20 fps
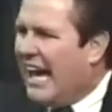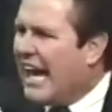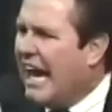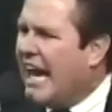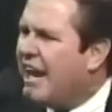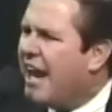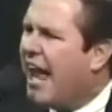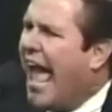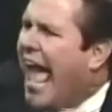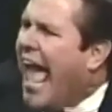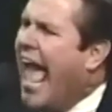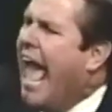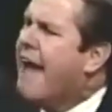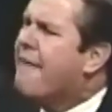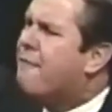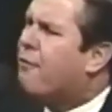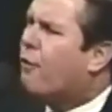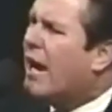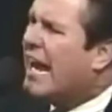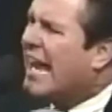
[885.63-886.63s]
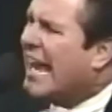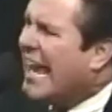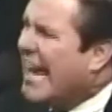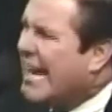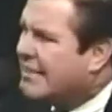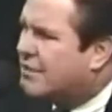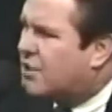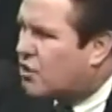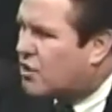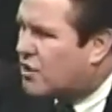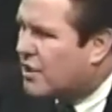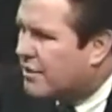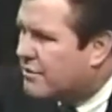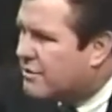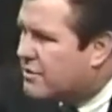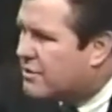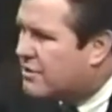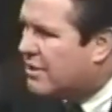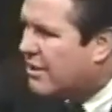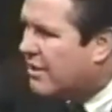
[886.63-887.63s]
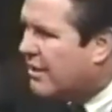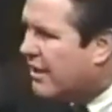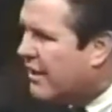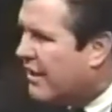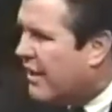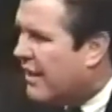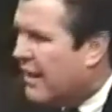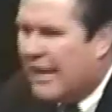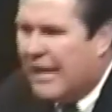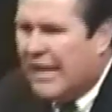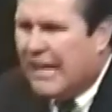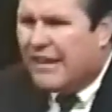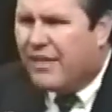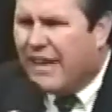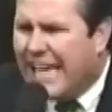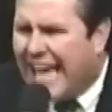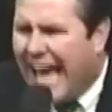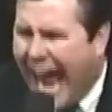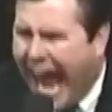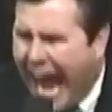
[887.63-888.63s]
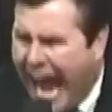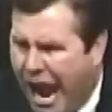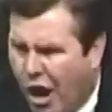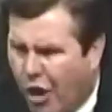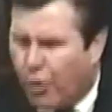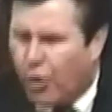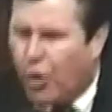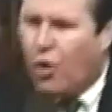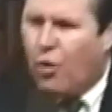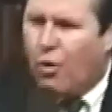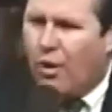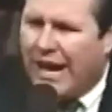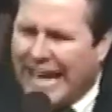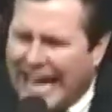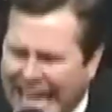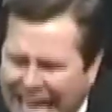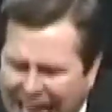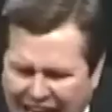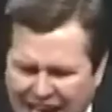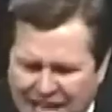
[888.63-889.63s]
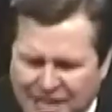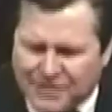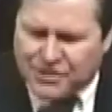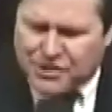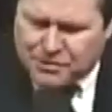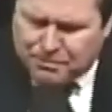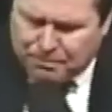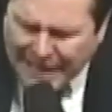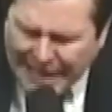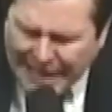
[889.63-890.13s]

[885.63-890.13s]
In every instance, the arrow is